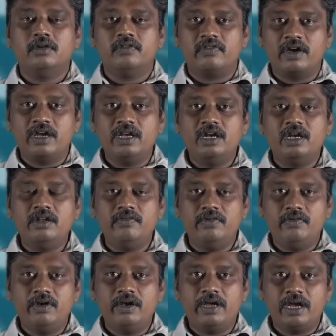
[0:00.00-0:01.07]
Finally,
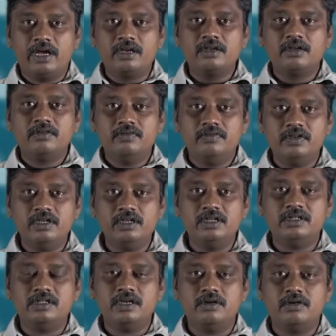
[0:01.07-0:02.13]
we will get V
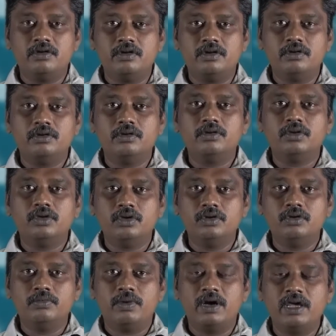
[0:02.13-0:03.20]
is equal to
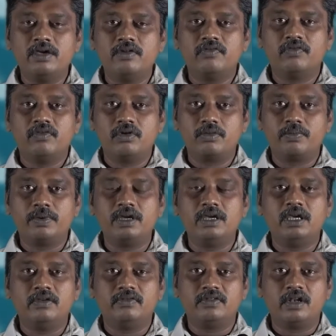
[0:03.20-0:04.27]
Q by 4 pi
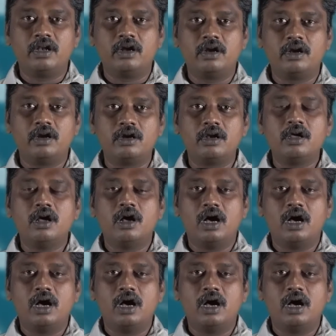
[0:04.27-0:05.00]
epsilon naught